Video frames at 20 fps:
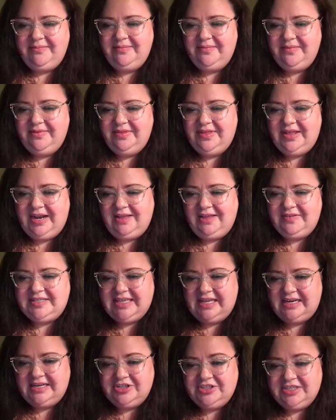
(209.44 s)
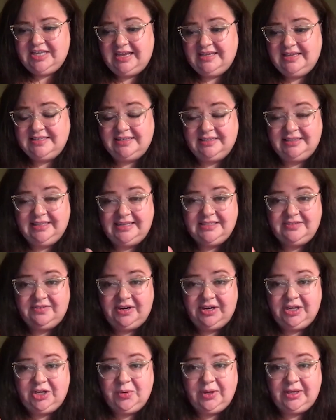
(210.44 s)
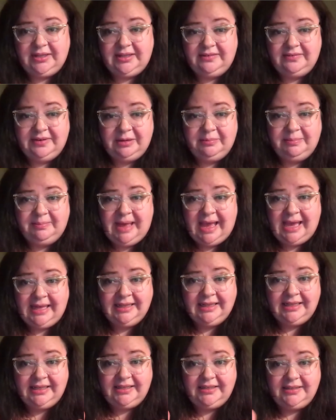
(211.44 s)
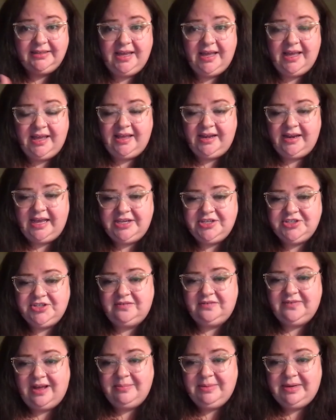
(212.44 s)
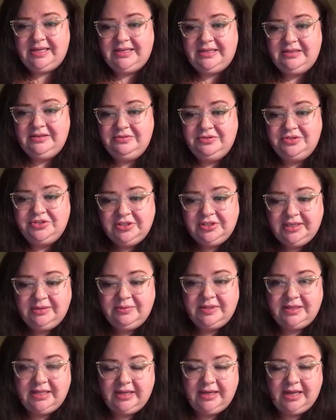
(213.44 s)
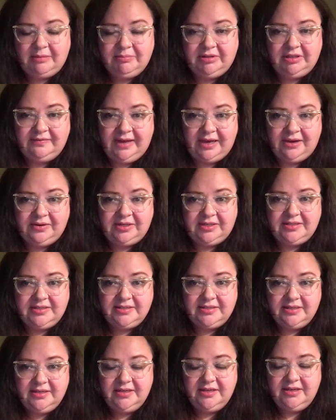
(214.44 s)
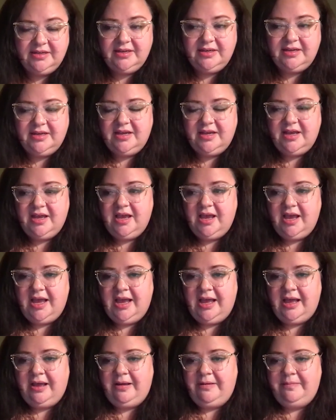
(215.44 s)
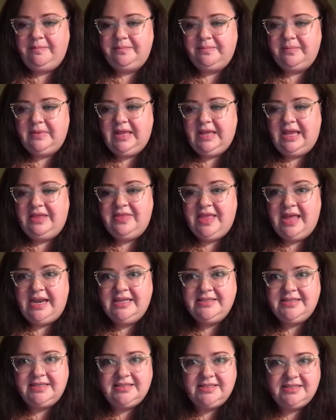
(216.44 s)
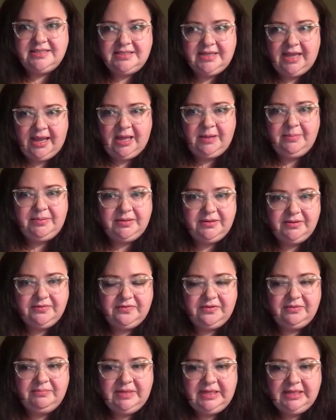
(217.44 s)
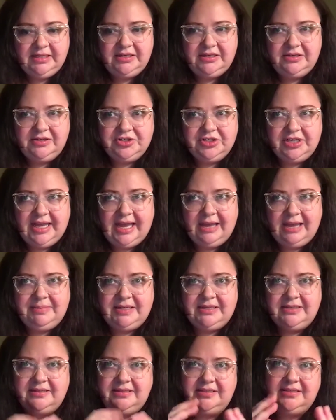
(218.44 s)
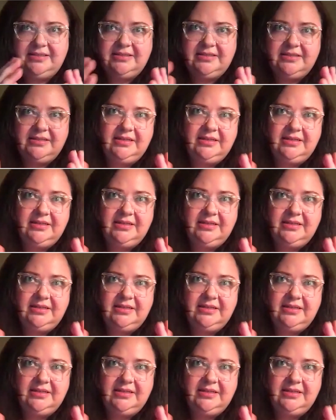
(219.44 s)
then all of a sudden it just escalates very quickly, very badly, and I start vomiting usually within a couple of hours. And then it doesn't stop. For me, it usually happens